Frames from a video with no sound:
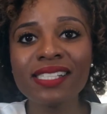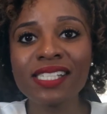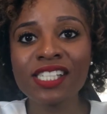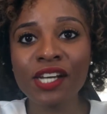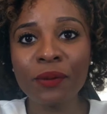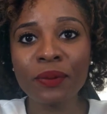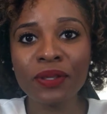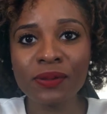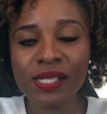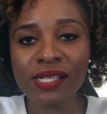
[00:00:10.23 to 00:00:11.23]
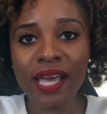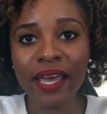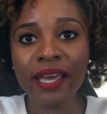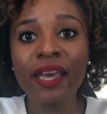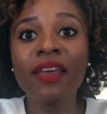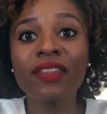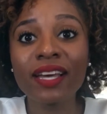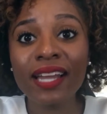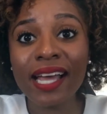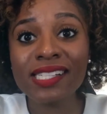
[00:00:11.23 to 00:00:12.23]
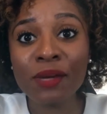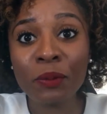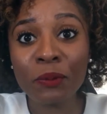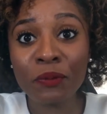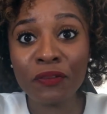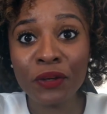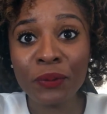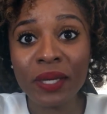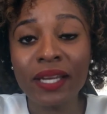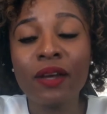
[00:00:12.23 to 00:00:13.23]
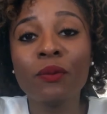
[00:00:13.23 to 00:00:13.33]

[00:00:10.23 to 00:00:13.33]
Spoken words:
to share with you today the class that we're reviewing,